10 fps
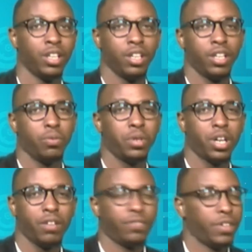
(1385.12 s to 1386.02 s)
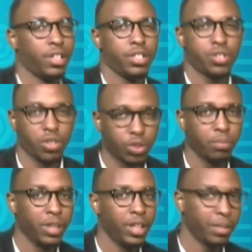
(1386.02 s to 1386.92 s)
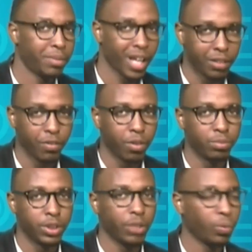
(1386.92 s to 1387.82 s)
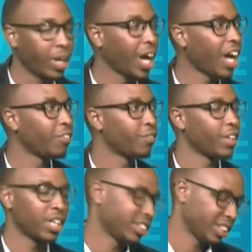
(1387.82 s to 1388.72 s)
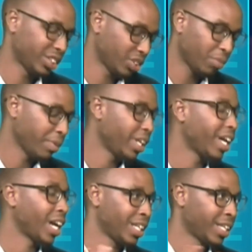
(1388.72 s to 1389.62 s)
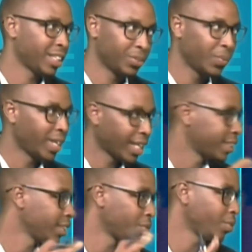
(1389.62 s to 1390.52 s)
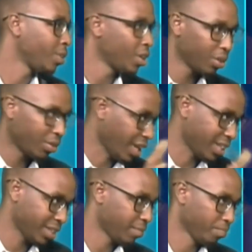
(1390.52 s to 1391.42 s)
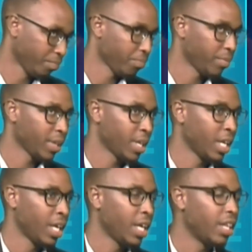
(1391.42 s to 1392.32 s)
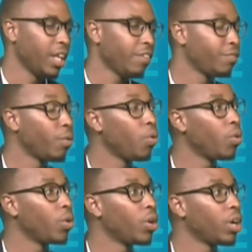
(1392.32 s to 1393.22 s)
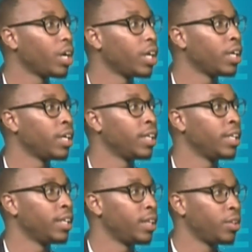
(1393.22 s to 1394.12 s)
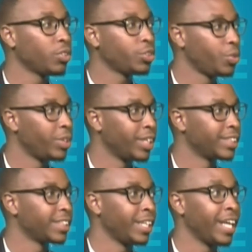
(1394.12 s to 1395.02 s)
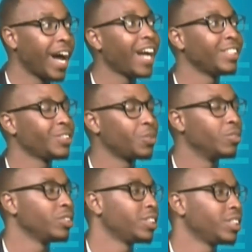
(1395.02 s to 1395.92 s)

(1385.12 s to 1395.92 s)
we have social media platforms, we have and so many others related to that. Therefore, those students in high schools